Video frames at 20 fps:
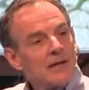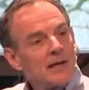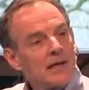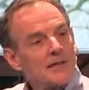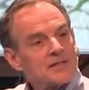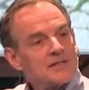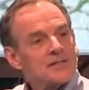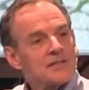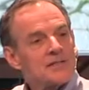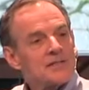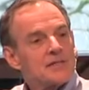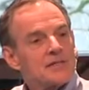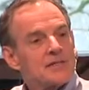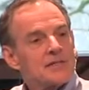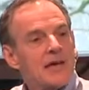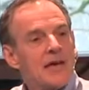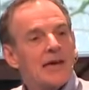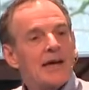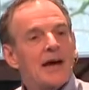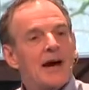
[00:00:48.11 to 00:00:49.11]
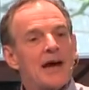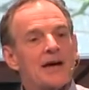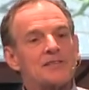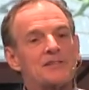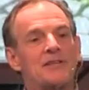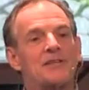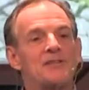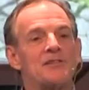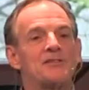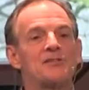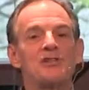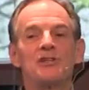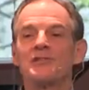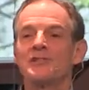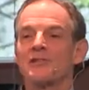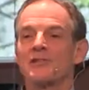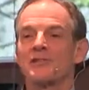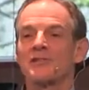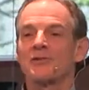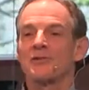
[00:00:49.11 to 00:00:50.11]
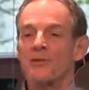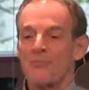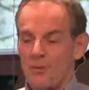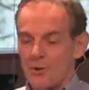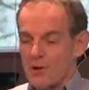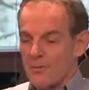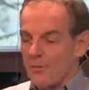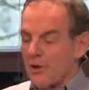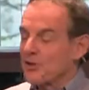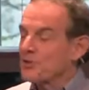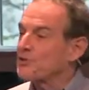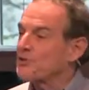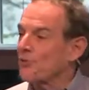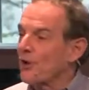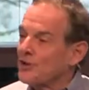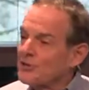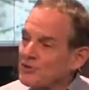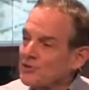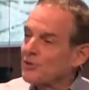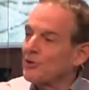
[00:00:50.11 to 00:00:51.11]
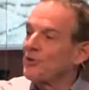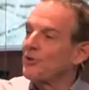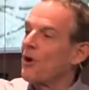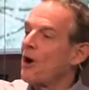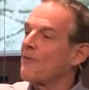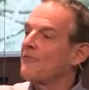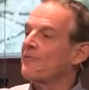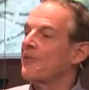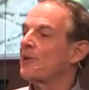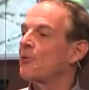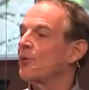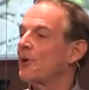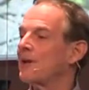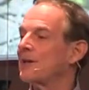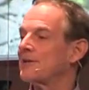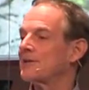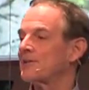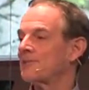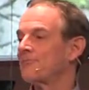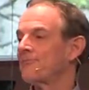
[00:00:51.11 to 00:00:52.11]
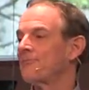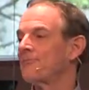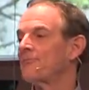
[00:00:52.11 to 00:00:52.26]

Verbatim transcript: Let's take Isaac to Jesus. So they put him on a stretcher and off they went.